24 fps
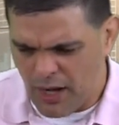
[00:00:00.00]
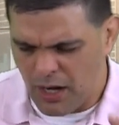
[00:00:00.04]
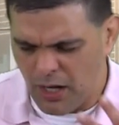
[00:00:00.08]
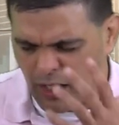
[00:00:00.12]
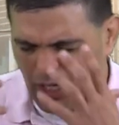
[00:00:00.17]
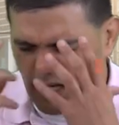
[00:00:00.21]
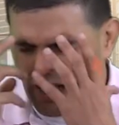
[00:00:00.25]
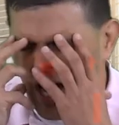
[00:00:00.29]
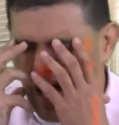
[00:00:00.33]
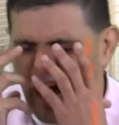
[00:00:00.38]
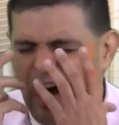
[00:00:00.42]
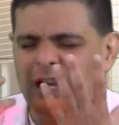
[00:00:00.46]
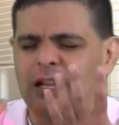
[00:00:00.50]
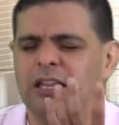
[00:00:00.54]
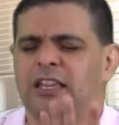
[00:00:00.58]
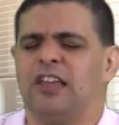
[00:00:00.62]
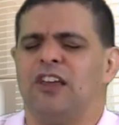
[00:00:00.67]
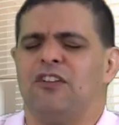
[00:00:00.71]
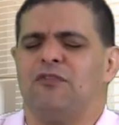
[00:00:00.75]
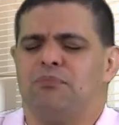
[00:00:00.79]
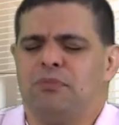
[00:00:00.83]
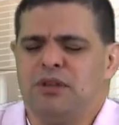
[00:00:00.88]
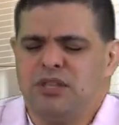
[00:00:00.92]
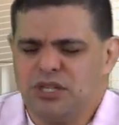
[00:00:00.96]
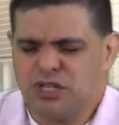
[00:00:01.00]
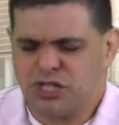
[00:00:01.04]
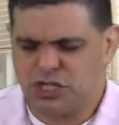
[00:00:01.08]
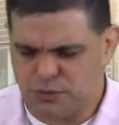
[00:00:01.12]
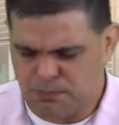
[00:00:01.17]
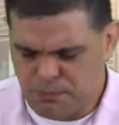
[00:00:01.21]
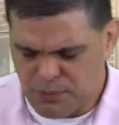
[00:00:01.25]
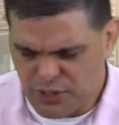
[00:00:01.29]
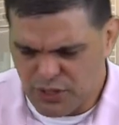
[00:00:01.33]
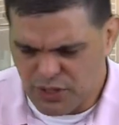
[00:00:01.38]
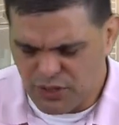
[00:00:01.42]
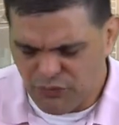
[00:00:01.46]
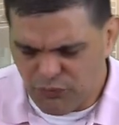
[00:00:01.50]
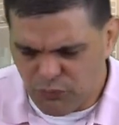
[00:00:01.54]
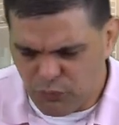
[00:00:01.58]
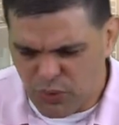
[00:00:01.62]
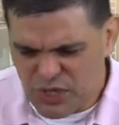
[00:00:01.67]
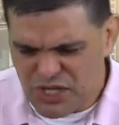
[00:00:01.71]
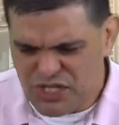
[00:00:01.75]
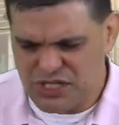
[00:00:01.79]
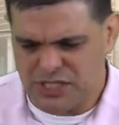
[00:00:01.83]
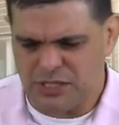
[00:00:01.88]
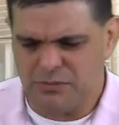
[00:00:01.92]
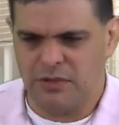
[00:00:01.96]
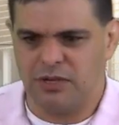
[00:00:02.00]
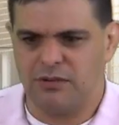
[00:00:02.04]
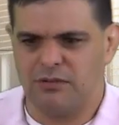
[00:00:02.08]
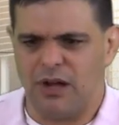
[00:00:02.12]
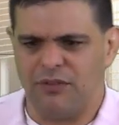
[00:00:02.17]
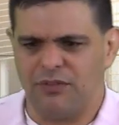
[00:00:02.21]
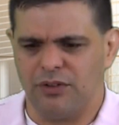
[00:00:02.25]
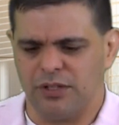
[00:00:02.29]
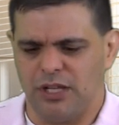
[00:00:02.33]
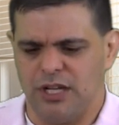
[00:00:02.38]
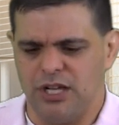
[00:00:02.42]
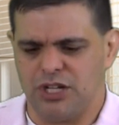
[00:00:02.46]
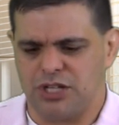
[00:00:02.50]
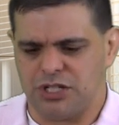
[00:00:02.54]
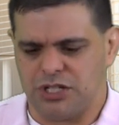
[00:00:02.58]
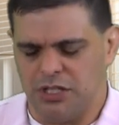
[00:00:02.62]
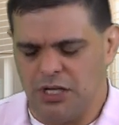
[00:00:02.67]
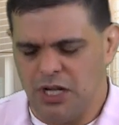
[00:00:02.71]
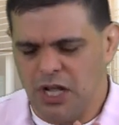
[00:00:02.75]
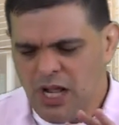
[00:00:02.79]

God, give me the spirit of wisdom and revelation.